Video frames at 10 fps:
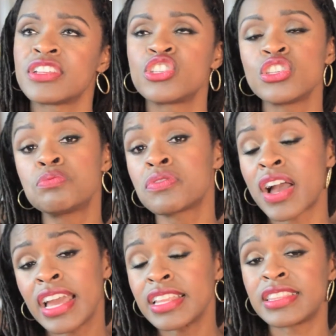And she
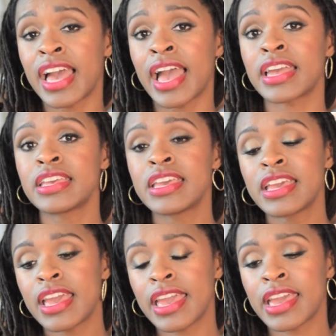provided that,
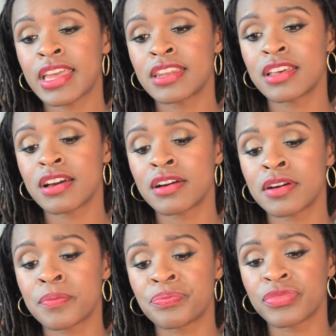
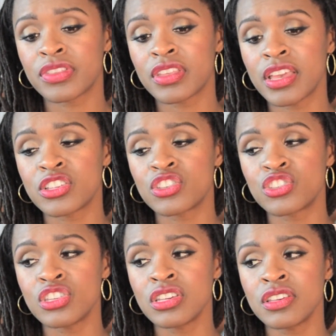and
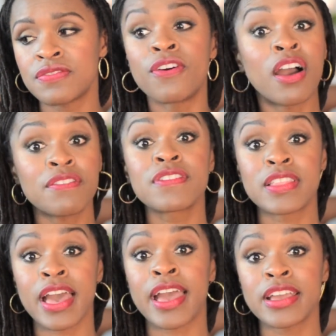she fought for
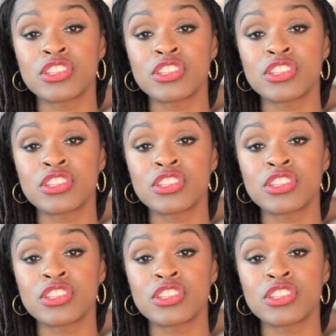that,